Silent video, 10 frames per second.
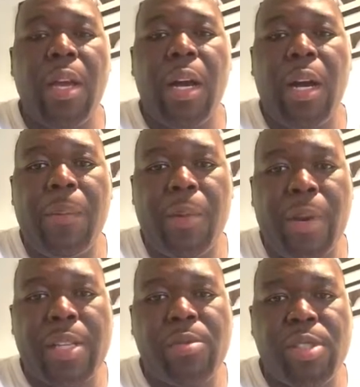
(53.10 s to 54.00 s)
The
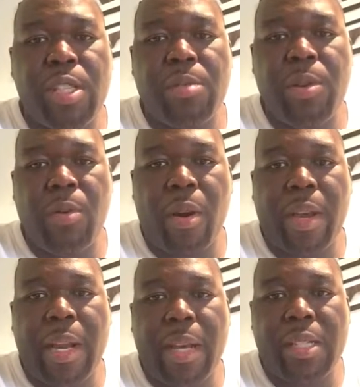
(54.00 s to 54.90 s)
rest was just me
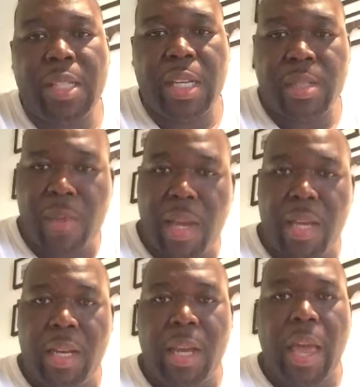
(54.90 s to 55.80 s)
working out and changing my
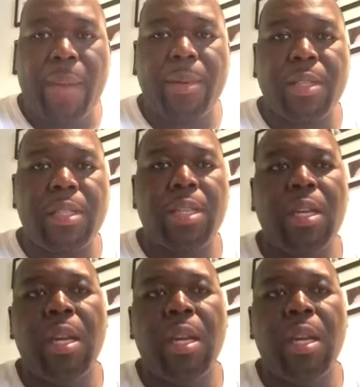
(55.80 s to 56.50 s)
eating habits.